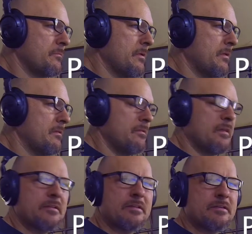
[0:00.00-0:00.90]
And
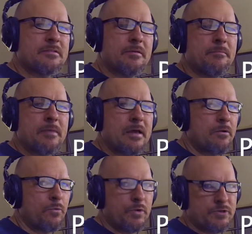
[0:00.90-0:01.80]
that doesn't
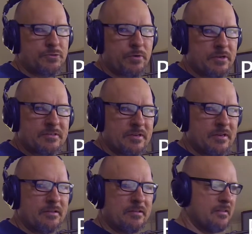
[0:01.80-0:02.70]
matter which
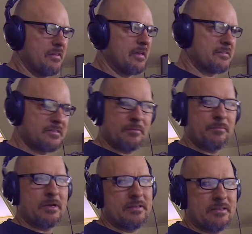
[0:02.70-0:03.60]
president, that's the
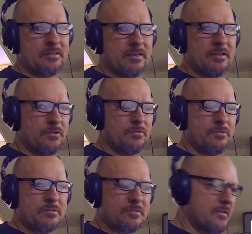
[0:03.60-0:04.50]
mic that they
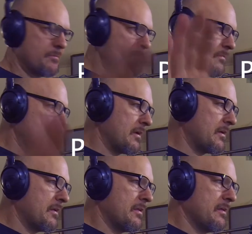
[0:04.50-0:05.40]
use. I'm not
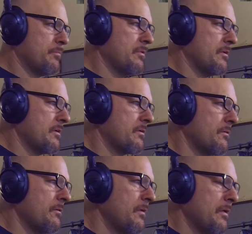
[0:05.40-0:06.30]
going to get political.